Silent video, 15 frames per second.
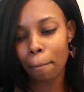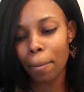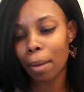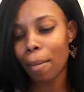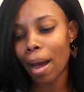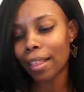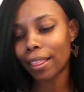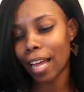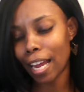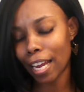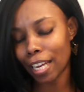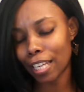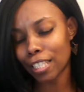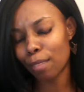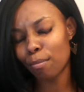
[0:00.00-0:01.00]
But my thing
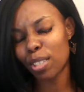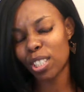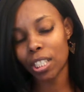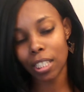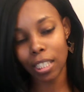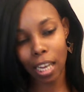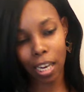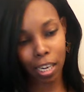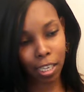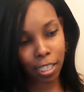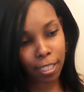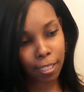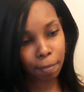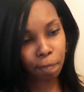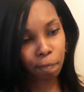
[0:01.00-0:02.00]
is, let me just say
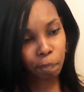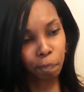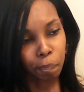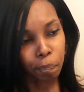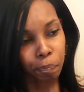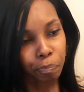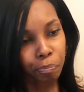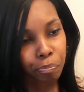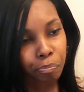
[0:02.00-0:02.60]
this.